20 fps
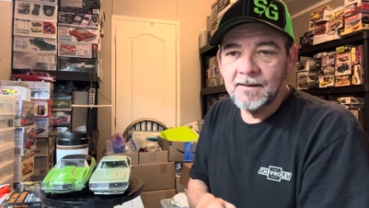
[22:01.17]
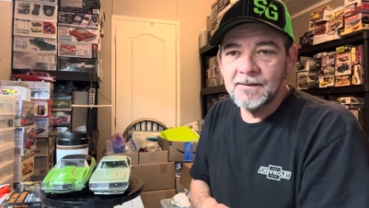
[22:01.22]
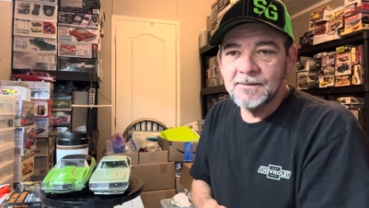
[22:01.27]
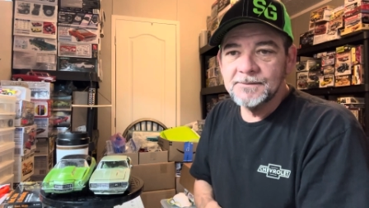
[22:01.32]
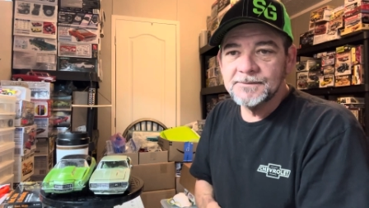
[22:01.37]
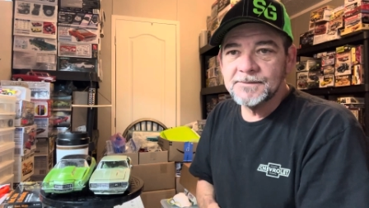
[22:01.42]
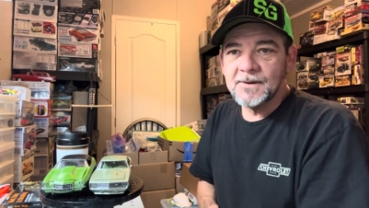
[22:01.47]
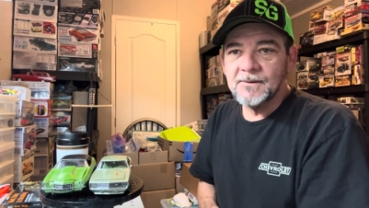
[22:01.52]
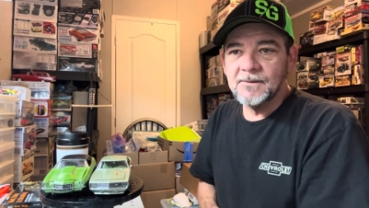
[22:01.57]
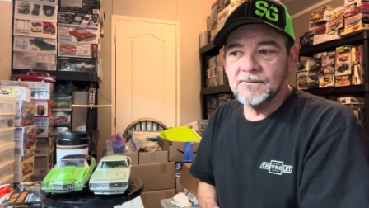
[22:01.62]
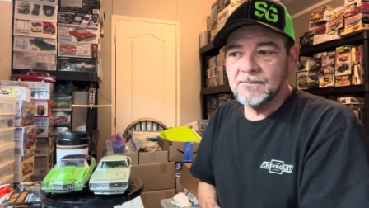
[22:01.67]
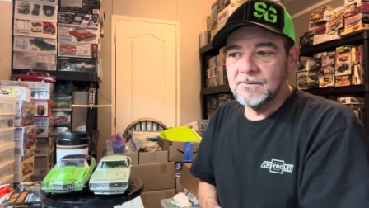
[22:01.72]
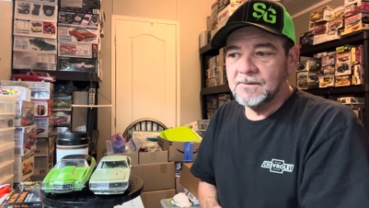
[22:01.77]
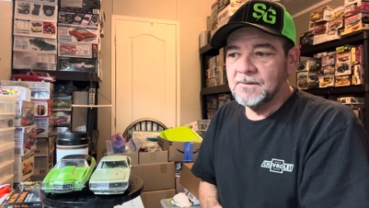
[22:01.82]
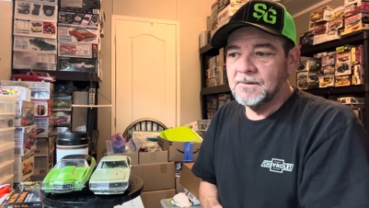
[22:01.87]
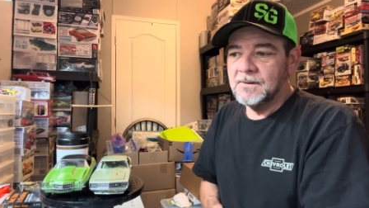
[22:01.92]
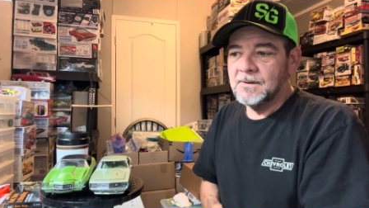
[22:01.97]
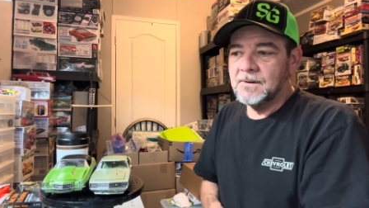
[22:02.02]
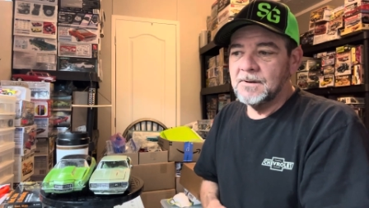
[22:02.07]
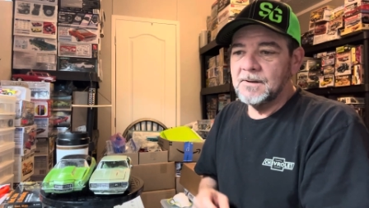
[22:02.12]
So,
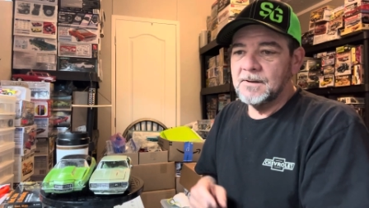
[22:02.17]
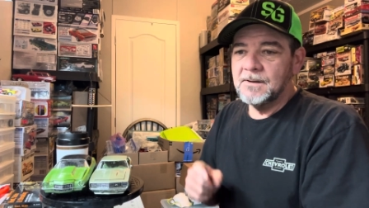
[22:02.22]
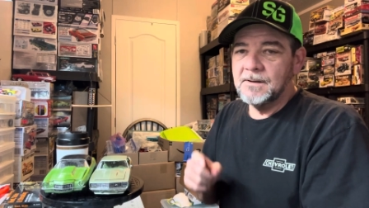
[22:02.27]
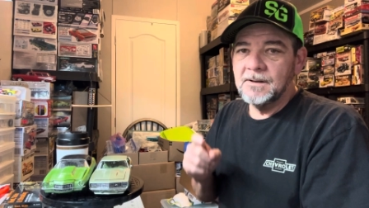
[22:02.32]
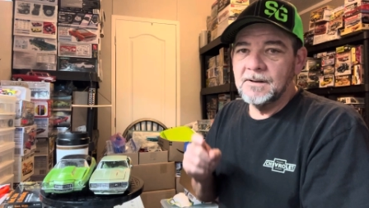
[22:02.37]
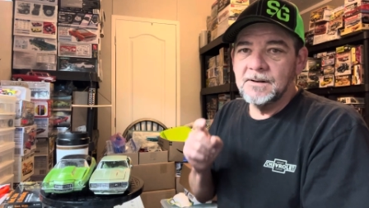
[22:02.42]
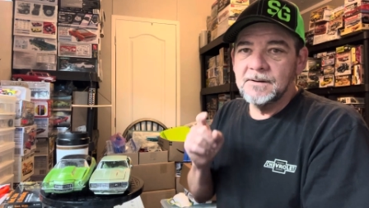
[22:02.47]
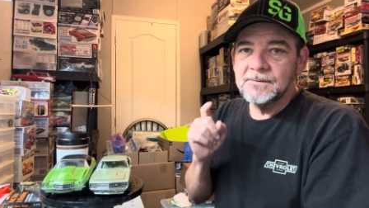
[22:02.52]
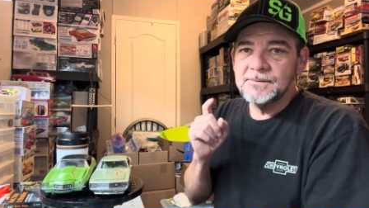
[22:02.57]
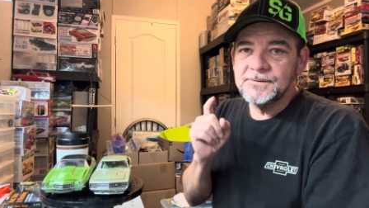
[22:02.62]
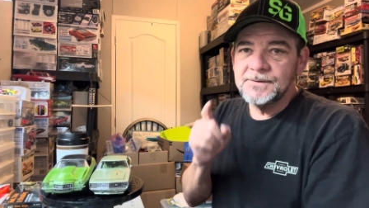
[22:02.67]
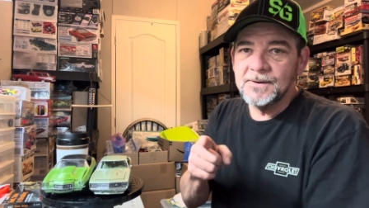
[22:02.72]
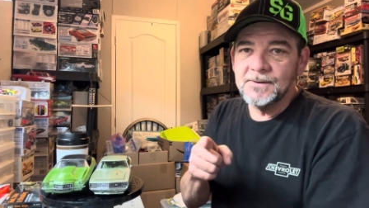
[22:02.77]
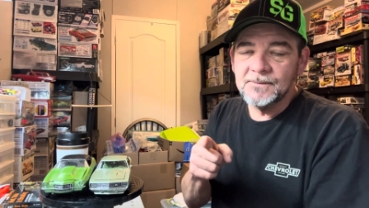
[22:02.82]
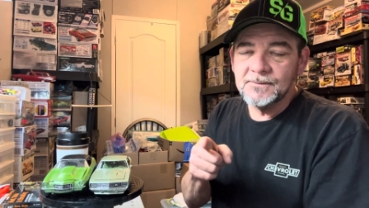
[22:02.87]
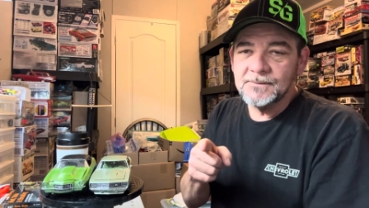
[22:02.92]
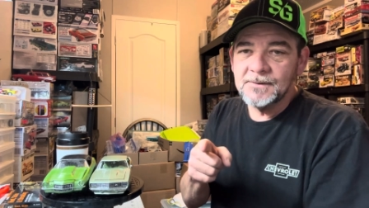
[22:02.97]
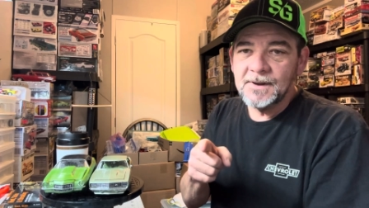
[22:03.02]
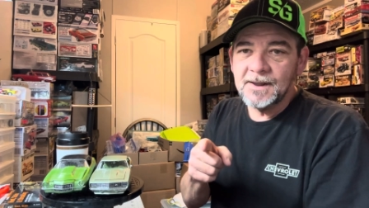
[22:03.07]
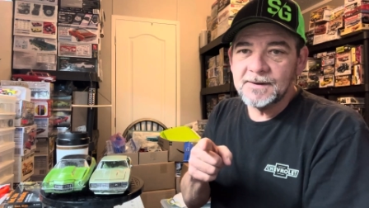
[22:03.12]

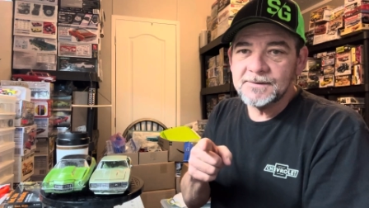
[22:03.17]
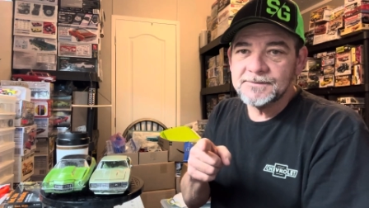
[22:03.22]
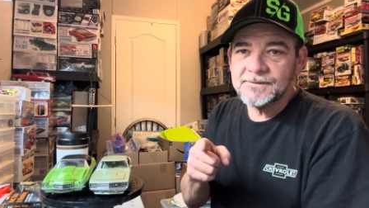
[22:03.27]
till next